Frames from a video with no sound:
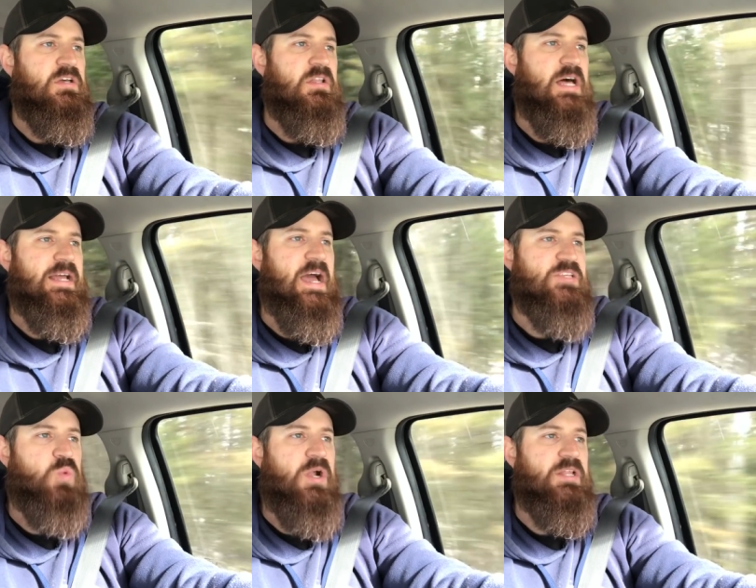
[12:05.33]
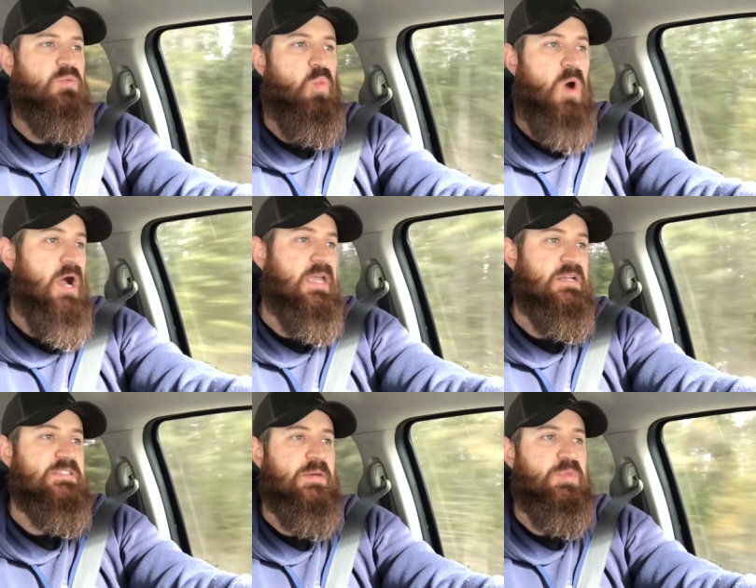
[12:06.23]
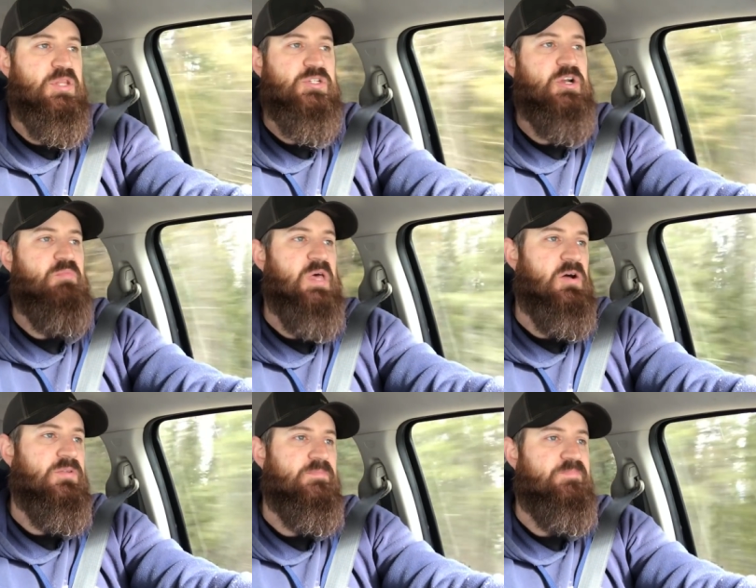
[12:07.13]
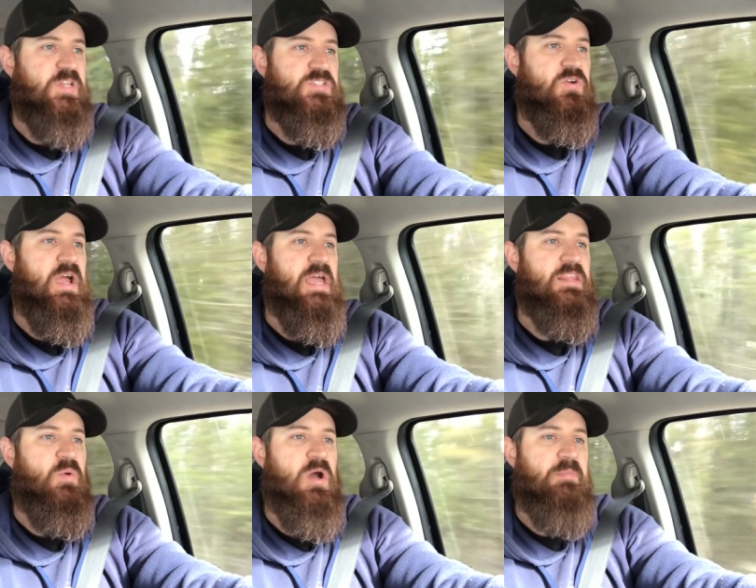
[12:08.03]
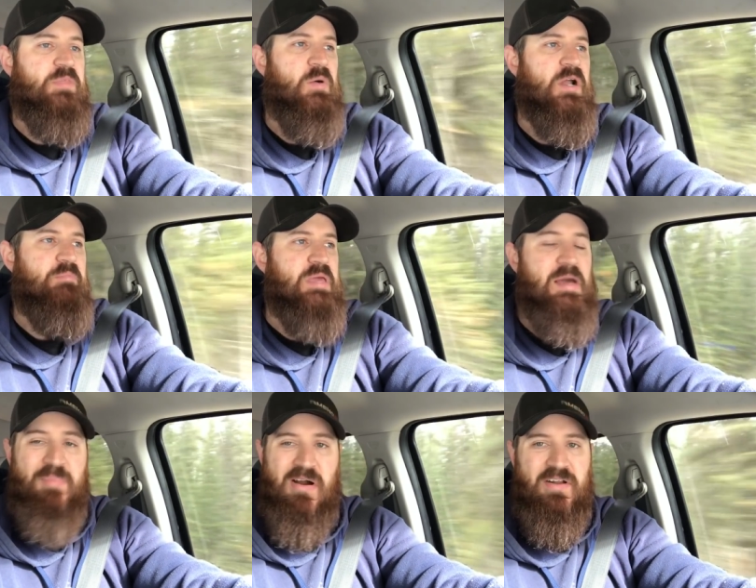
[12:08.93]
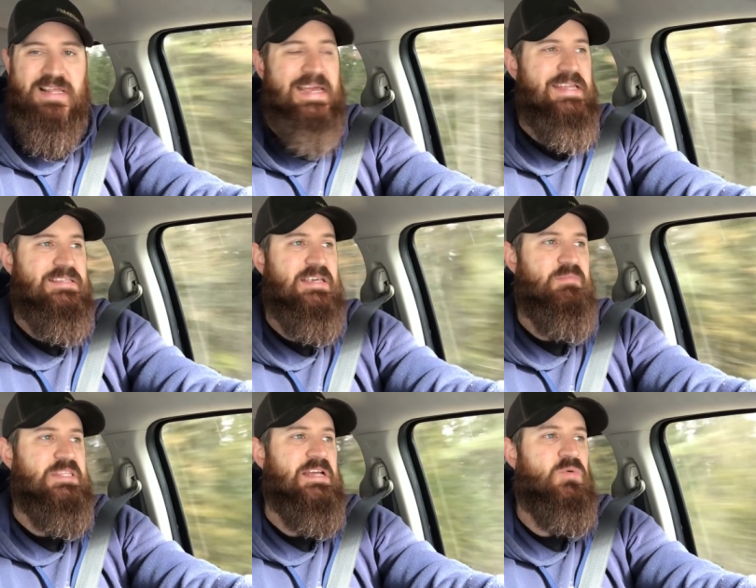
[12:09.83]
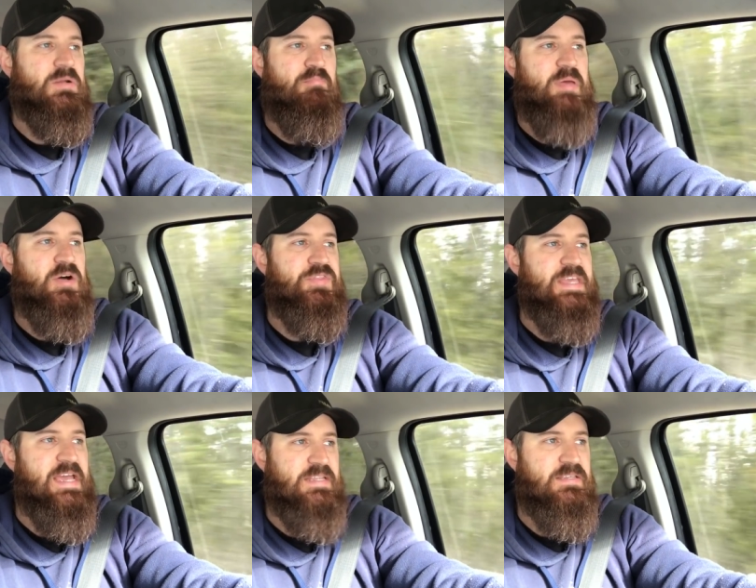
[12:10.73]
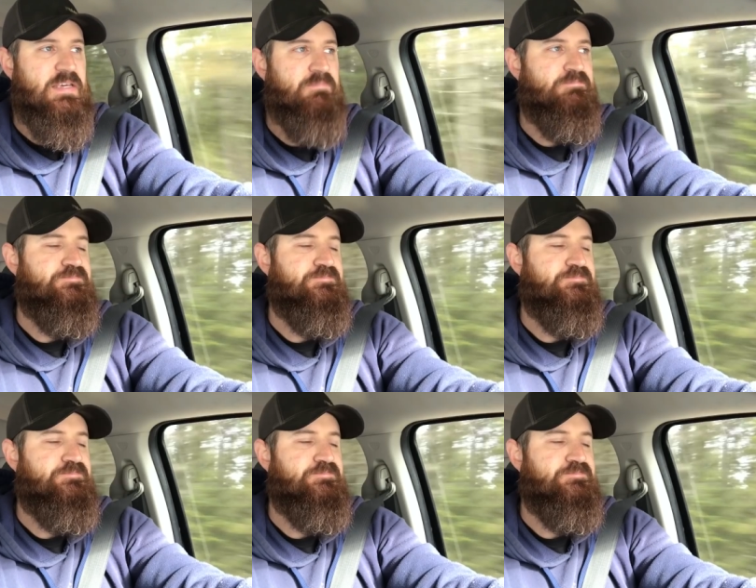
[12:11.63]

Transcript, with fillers: A lot of guys want to walk into something that's already built. That's great. They want to be a part of the A team, but they don't want to build the A team.